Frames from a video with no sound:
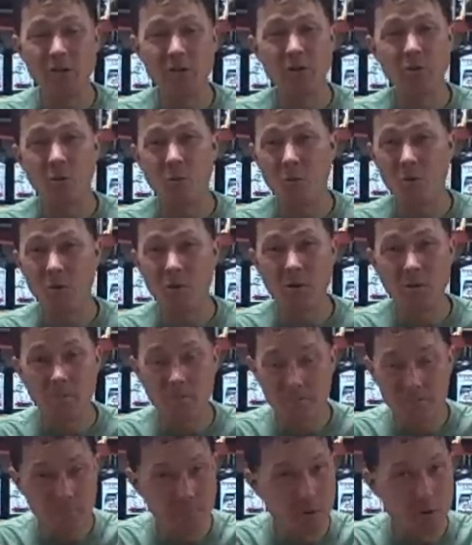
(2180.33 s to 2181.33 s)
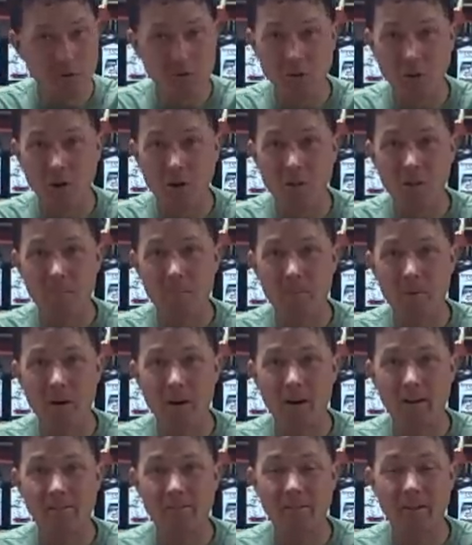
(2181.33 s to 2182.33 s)
you can order most all the
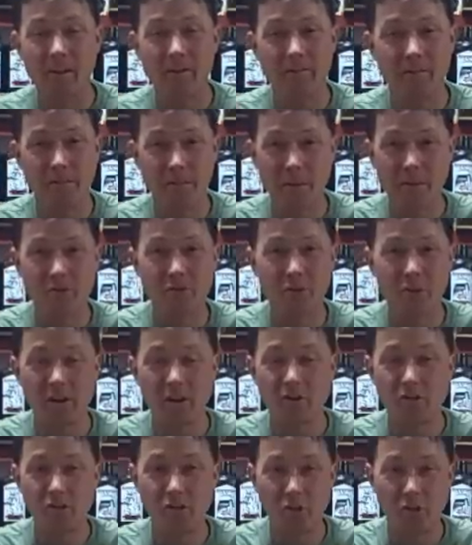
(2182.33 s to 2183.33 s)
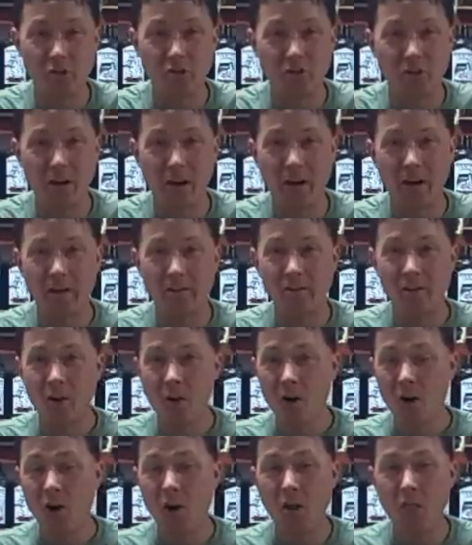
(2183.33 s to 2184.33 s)
products that I've featured and showed you guys
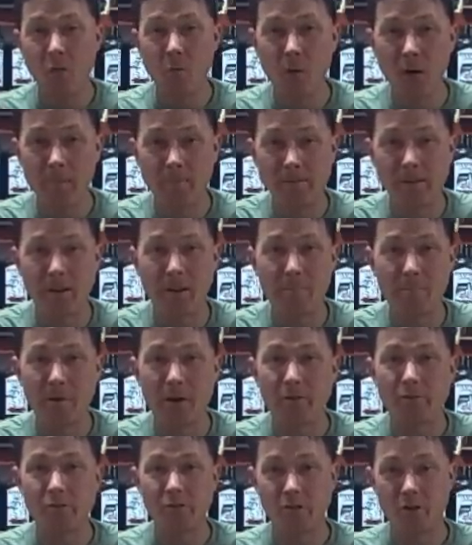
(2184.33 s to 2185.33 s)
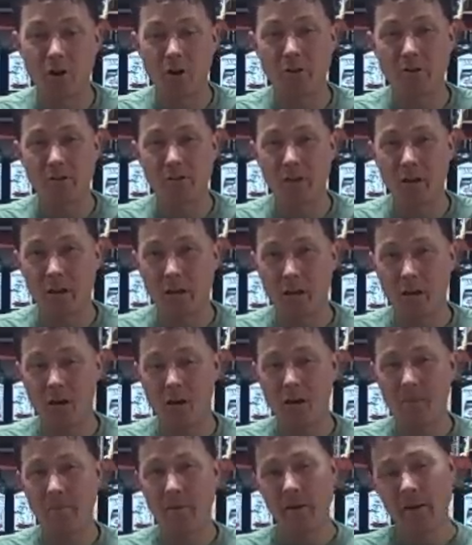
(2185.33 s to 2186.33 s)
on the website,
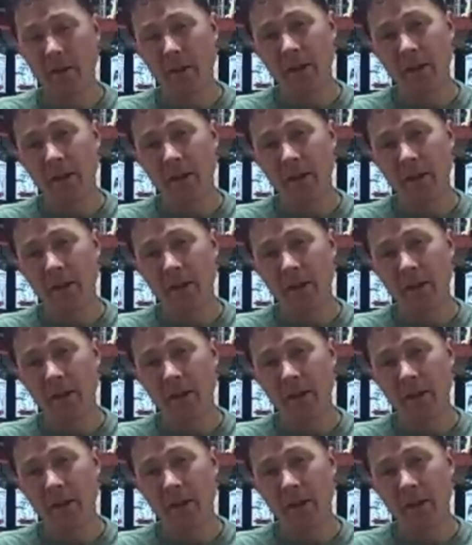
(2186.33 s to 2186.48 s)
monstergardens.com.